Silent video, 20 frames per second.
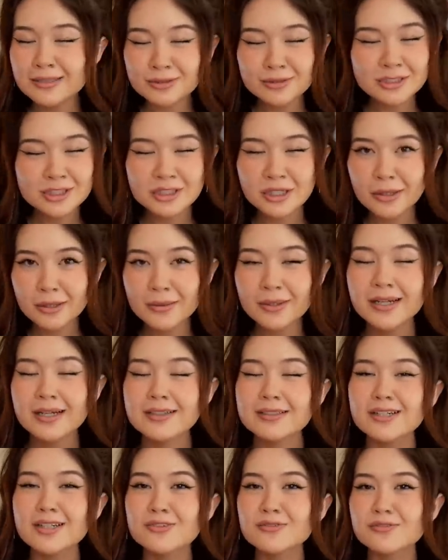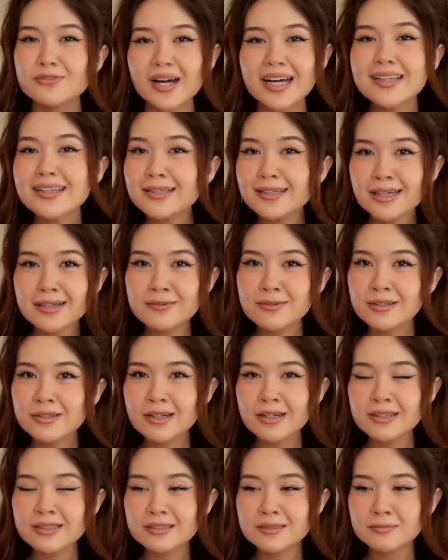show called Violet
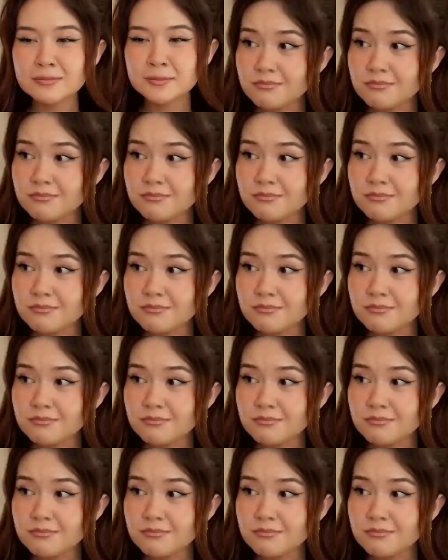Evergarden.